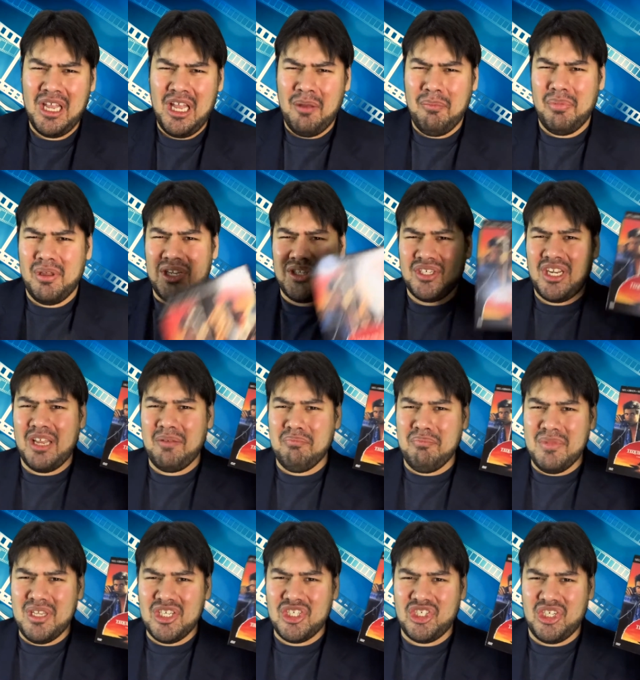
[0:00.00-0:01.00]
that is not
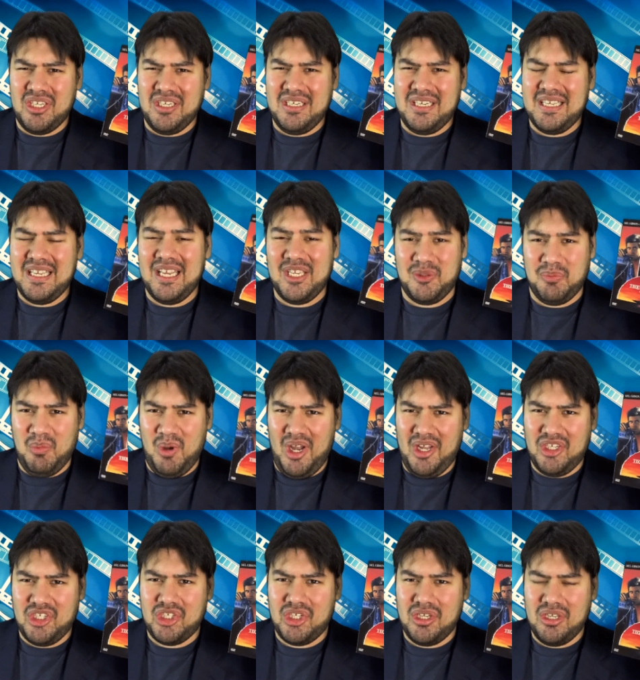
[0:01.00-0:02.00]
mentioned as
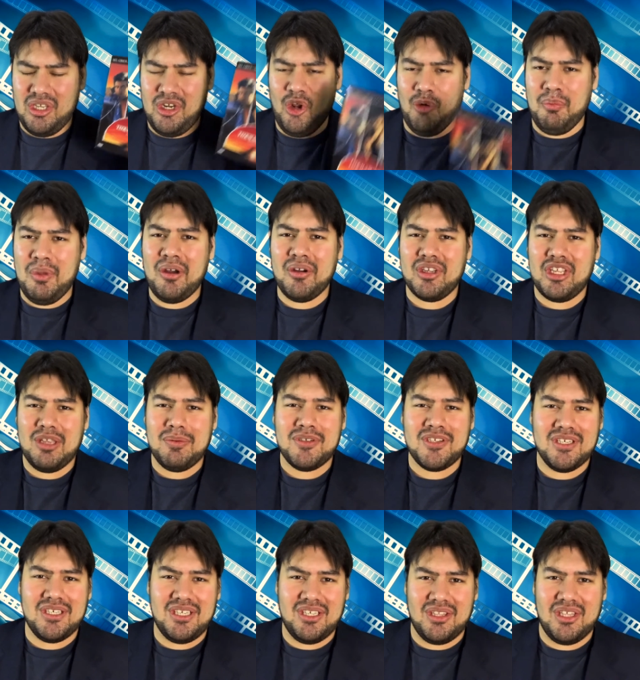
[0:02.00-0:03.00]
much. You know, Mel
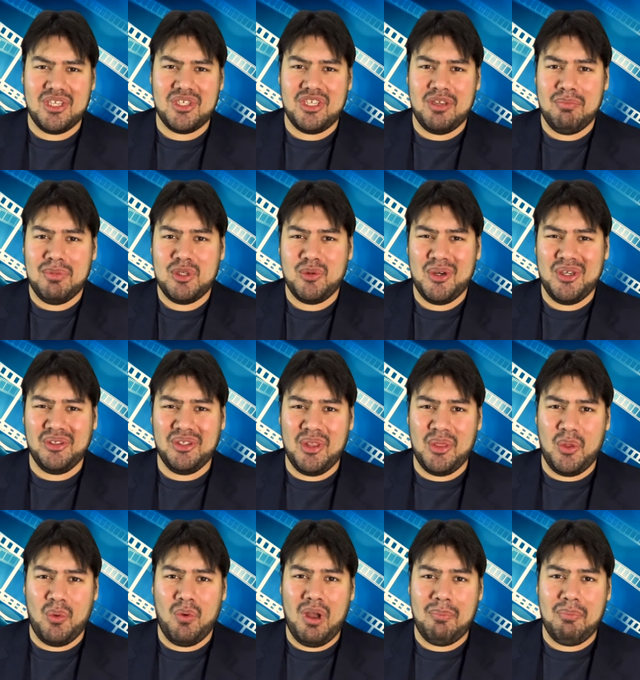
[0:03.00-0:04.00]
Gibson did this in between
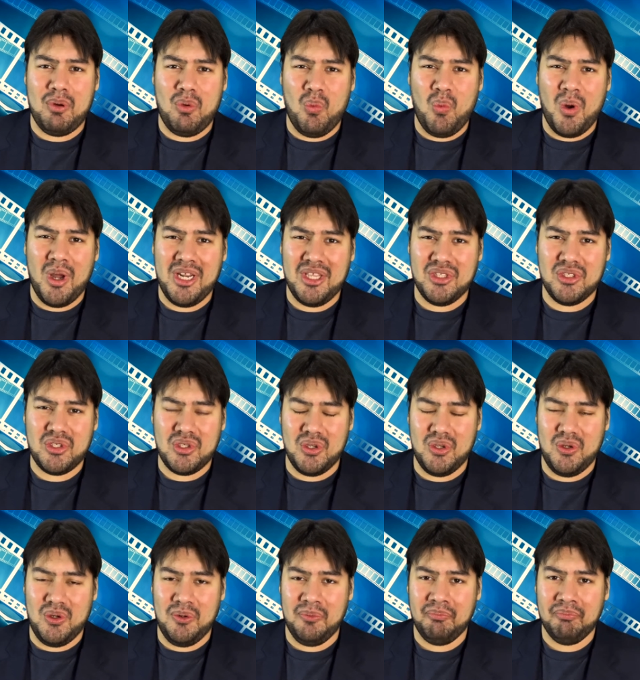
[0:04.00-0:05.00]
Lethal Weapon 1 and
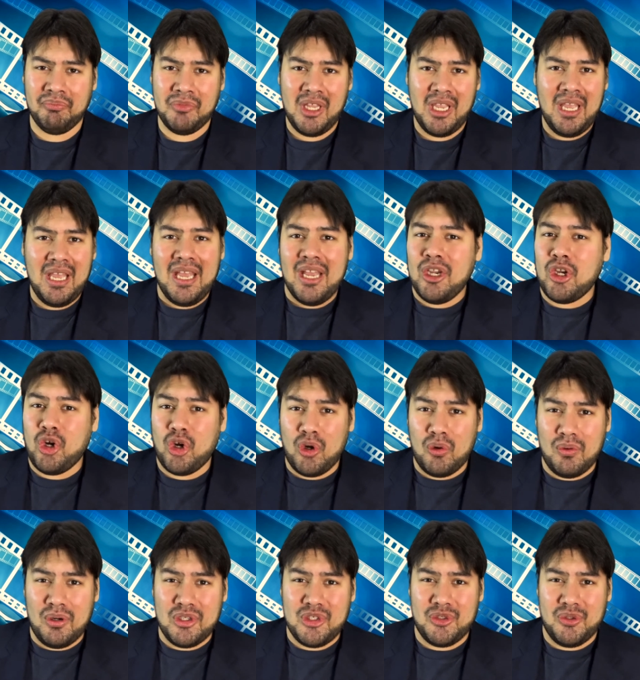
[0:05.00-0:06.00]
2. Kurt
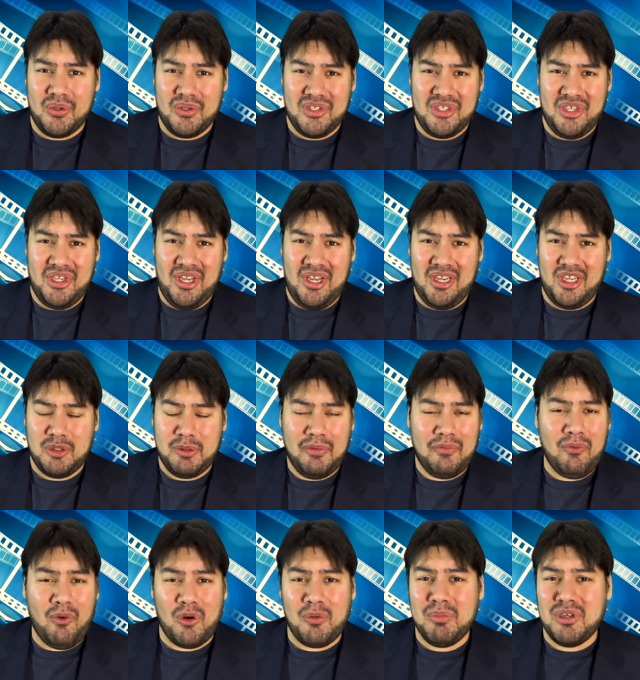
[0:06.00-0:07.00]
Russell is young. It's
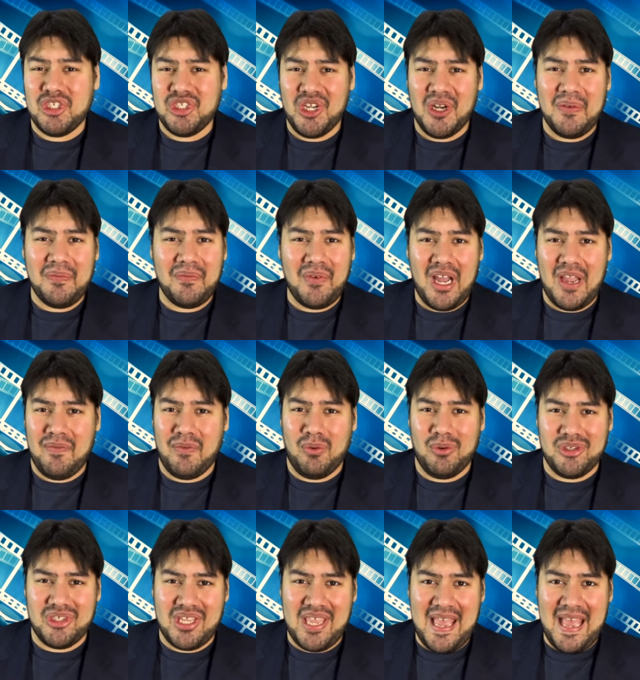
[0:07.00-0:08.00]
before Michelle Pfeiffer
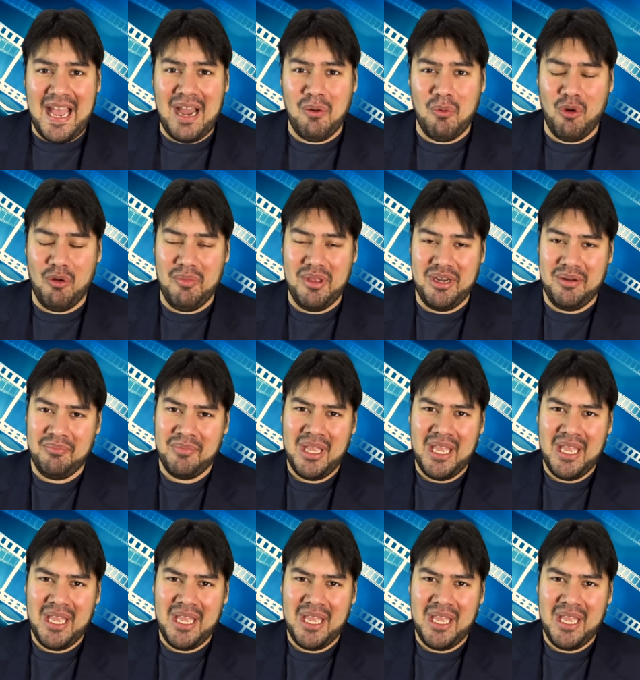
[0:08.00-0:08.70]
was Catwoman.